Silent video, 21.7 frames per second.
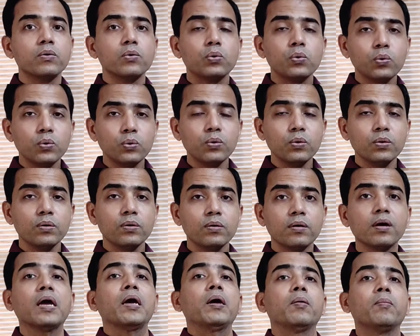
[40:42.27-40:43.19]
to
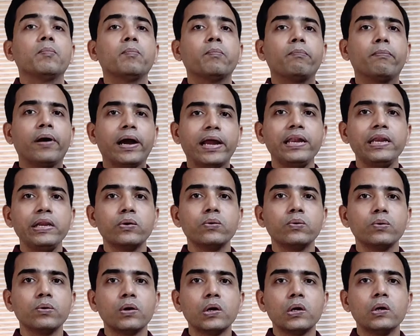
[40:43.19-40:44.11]
mind
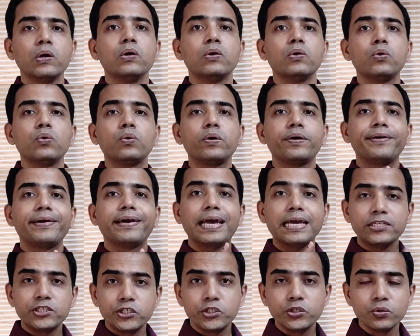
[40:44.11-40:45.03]
you, to
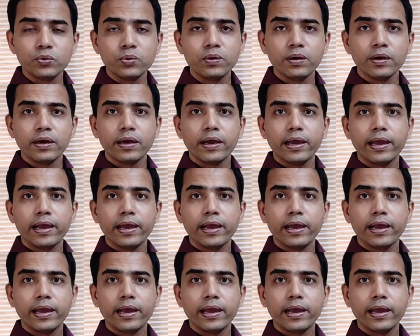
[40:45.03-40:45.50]
catch you,